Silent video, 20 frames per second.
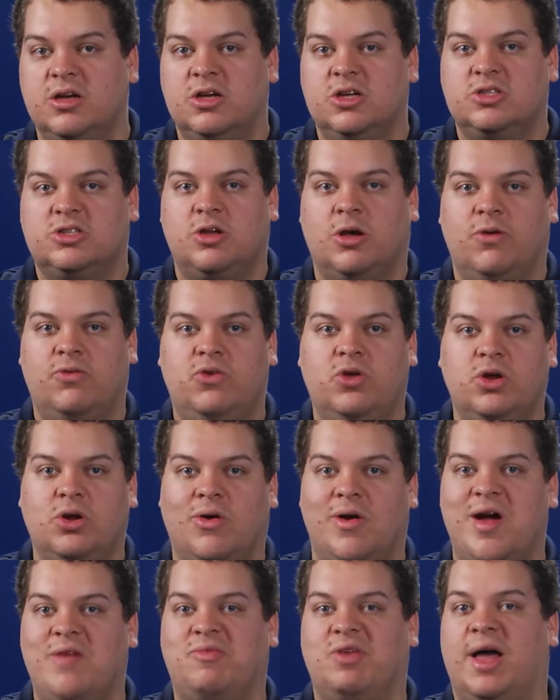So if you
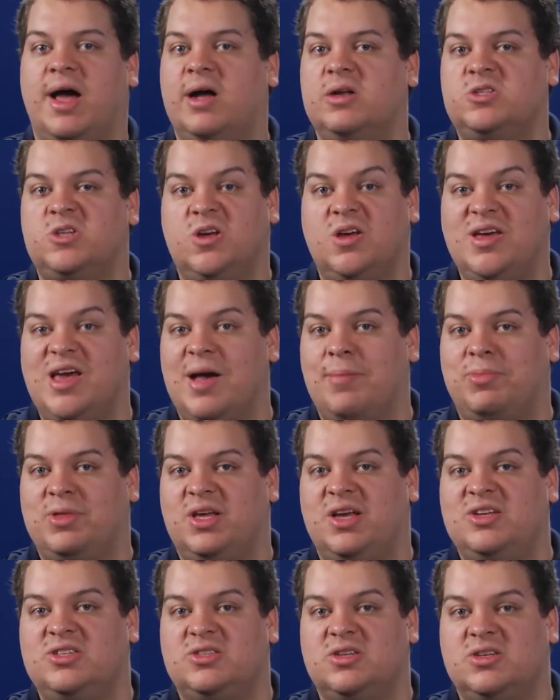don't have logic in your
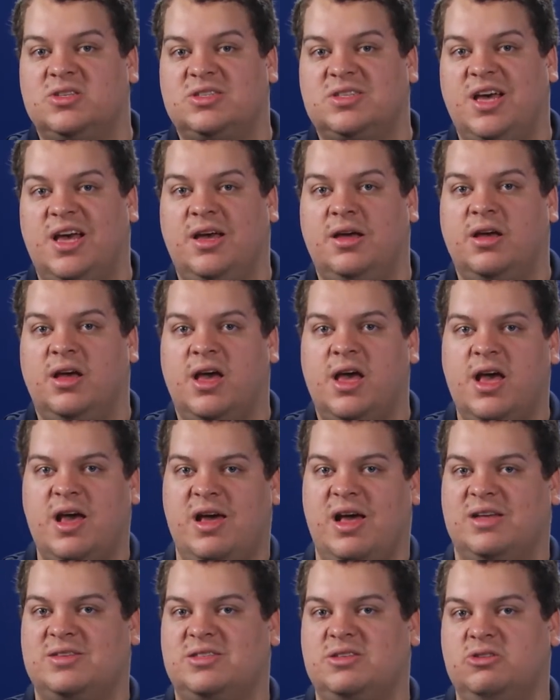application to say, hey,
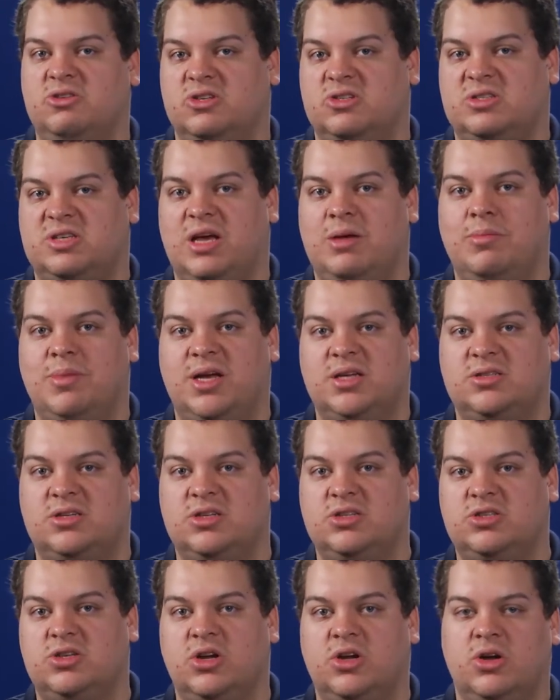I seen the same
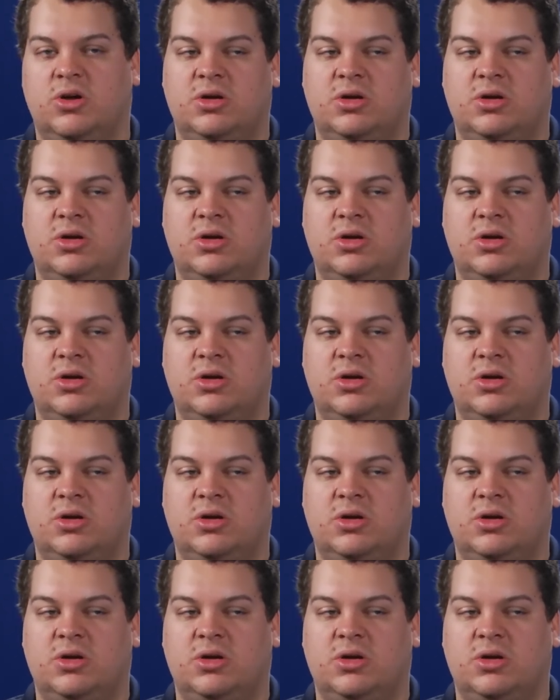message,